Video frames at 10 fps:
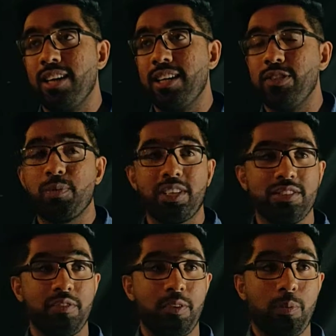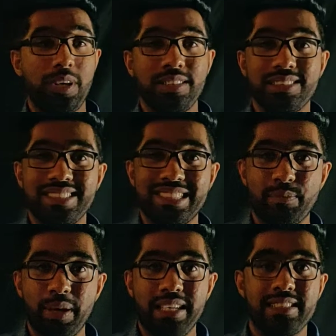is because of the recent
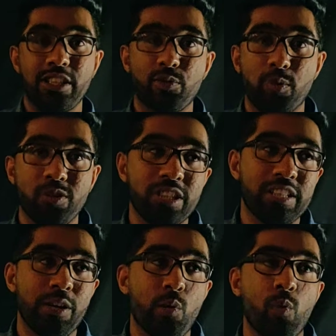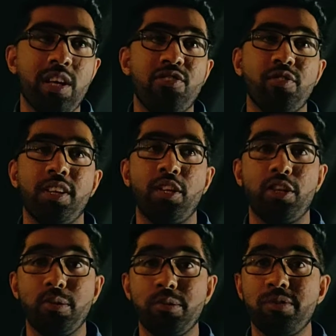SpaceX project in which they
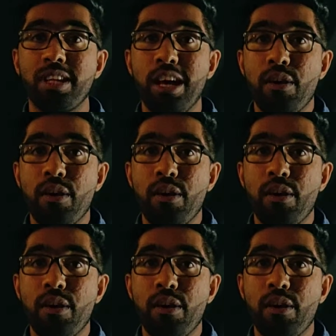used